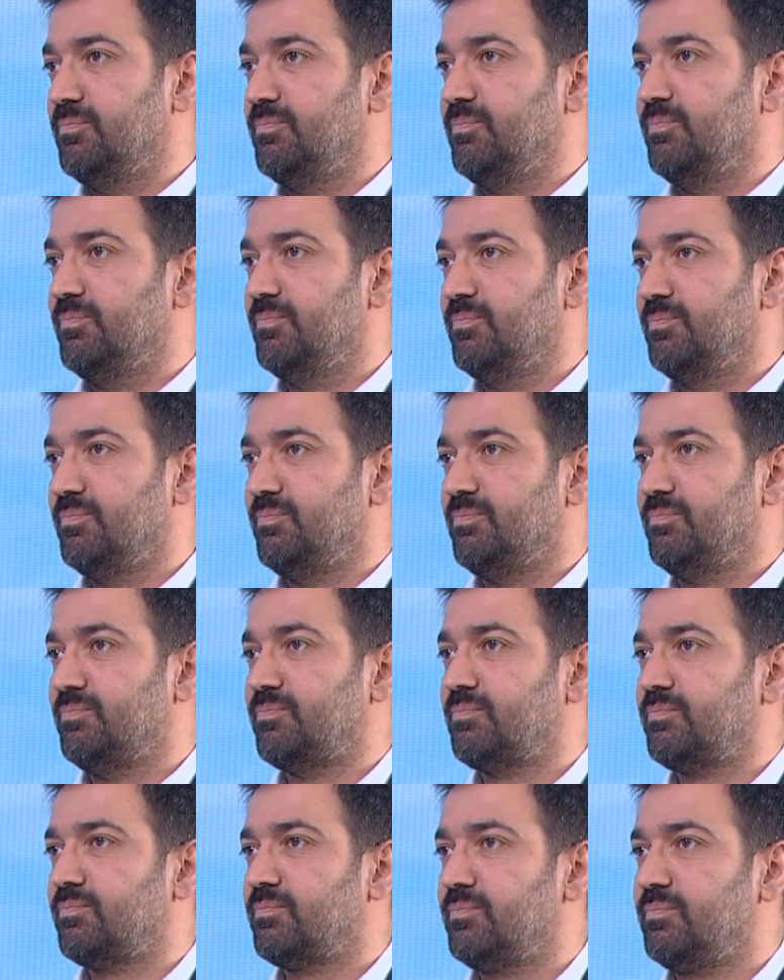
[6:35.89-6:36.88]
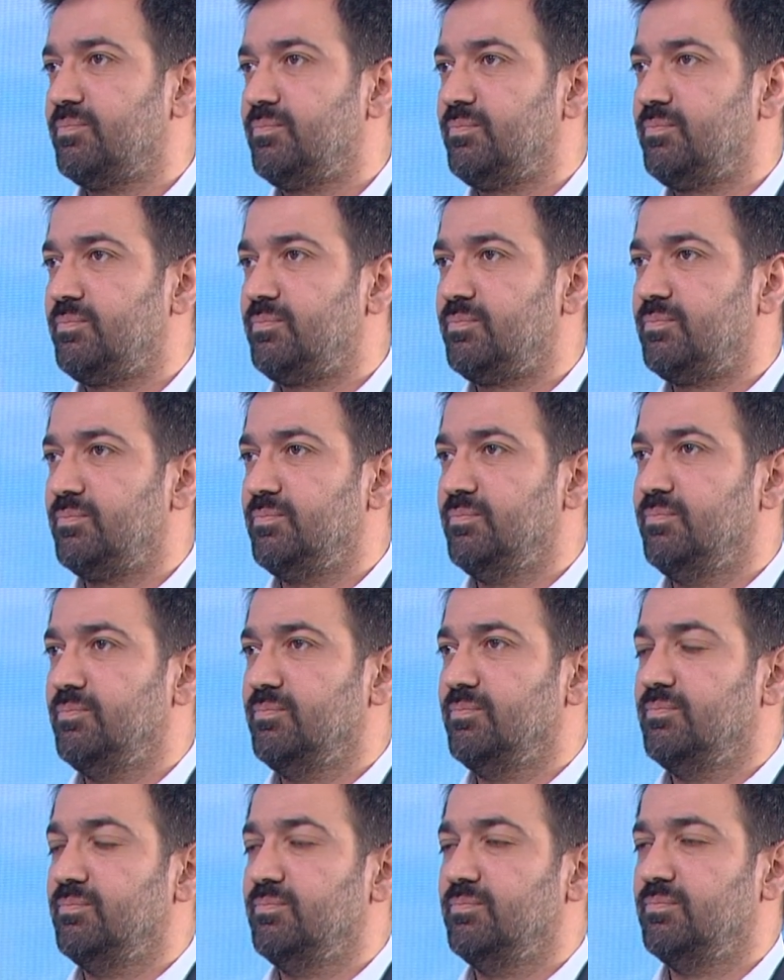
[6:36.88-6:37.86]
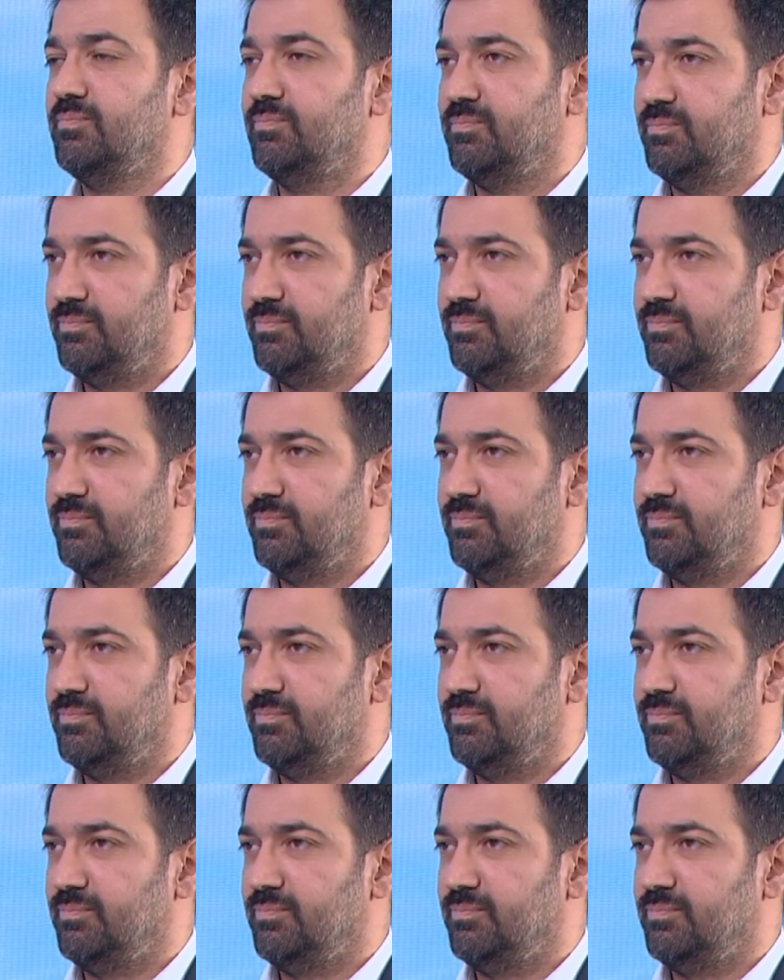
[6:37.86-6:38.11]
Mehmet Celik, always a pleasure.